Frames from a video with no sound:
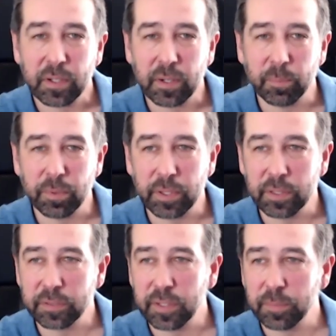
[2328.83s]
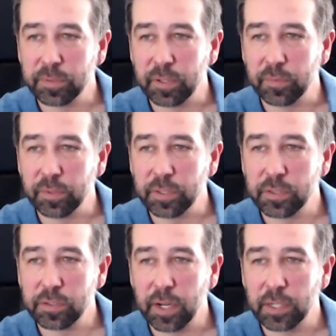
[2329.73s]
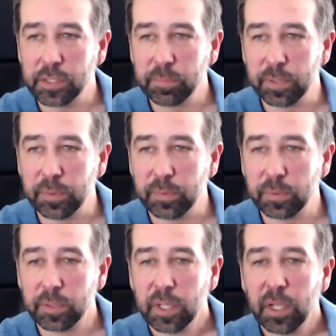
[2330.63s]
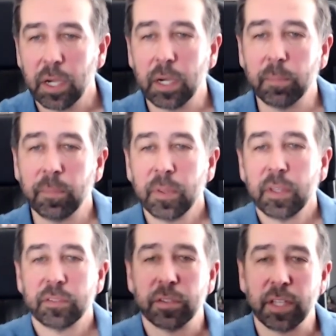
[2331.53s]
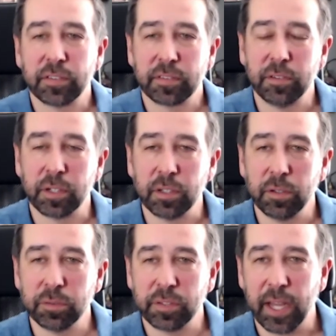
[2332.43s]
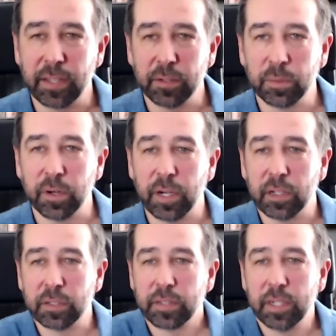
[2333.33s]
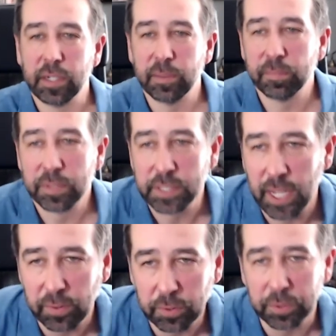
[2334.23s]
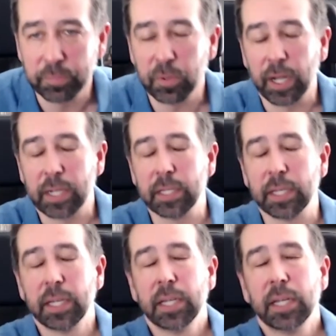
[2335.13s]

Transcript: I'll bring this up. Sorry for the distraction, but so you can use that URL to download them directly.